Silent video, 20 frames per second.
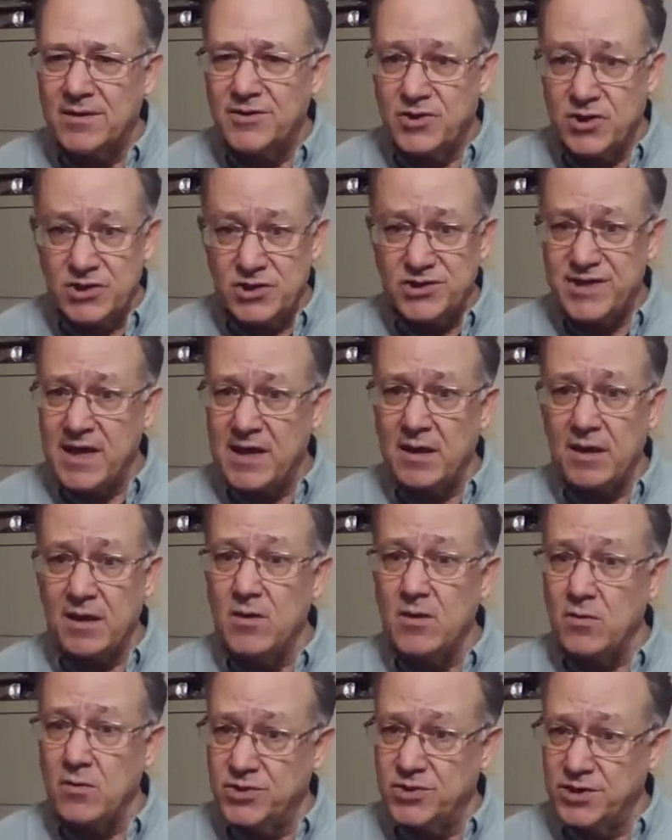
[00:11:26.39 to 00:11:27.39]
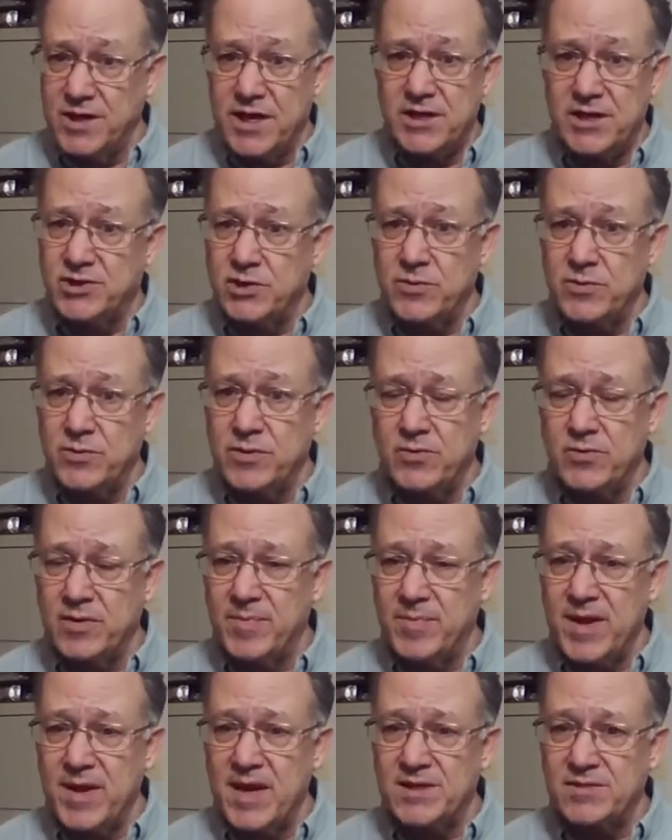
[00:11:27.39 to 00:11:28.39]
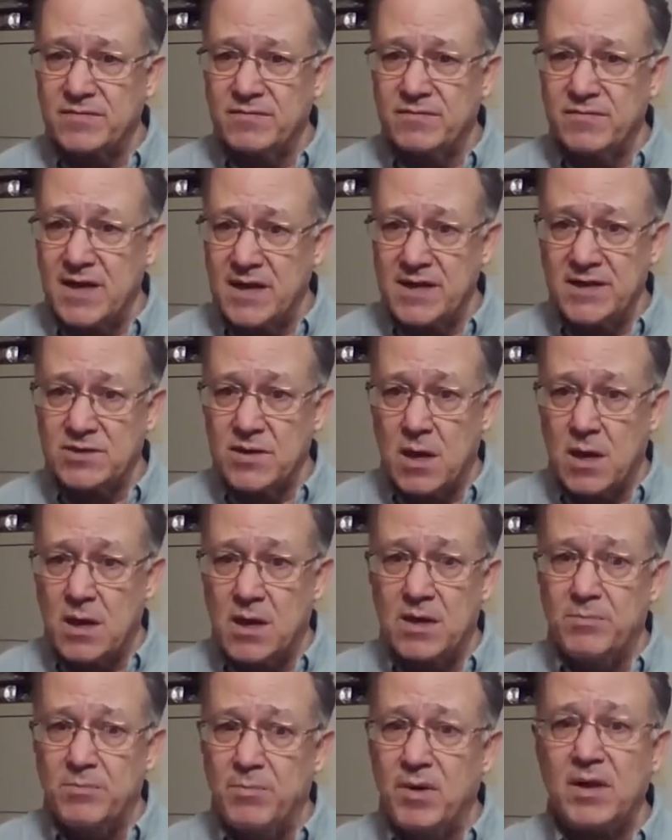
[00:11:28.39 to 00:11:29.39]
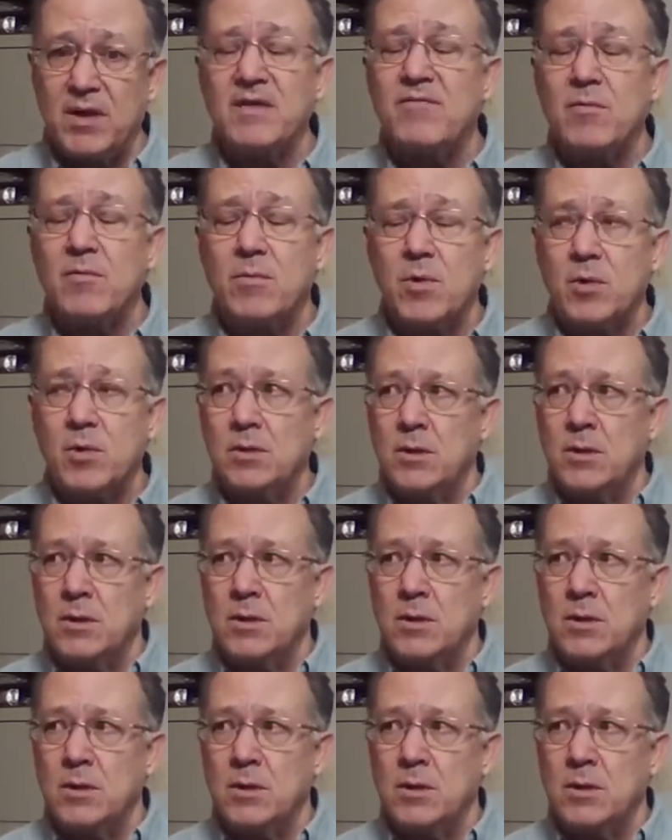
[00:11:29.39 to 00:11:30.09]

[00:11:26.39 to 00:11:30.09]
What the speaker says: Just that alone should get you into Onpassive. That is unbelievable.